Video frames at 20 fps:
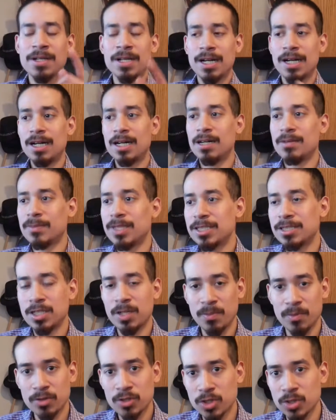Um, that's
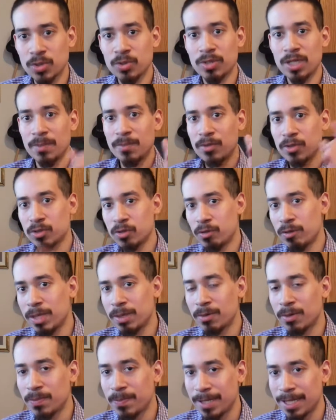number two. Number three
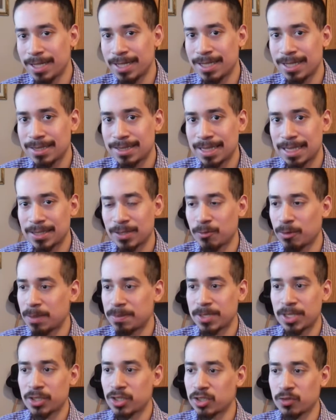would be is that the
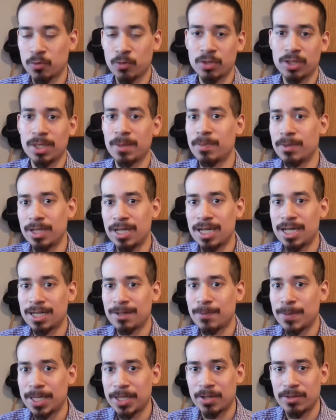website is fully
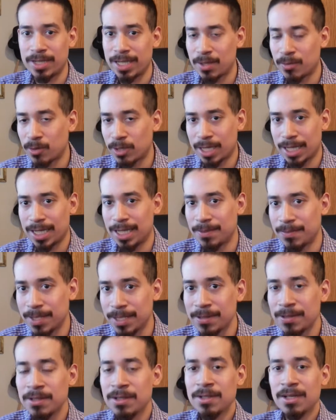blocked by your network
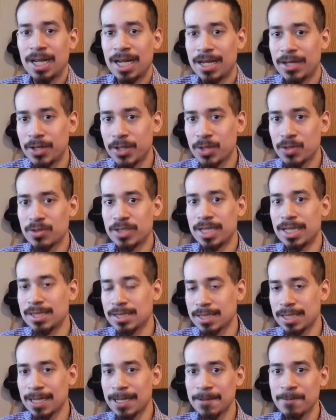admin. How do you
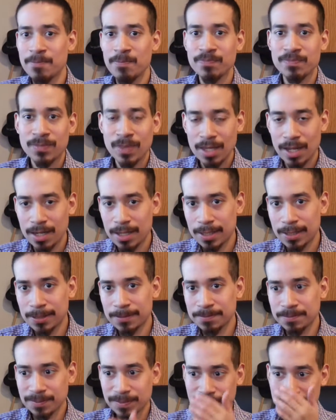test that?
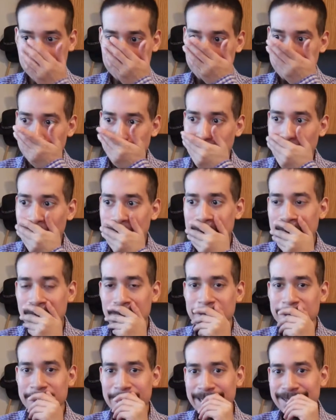Um,
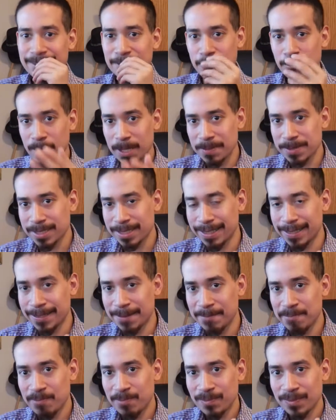you take the website,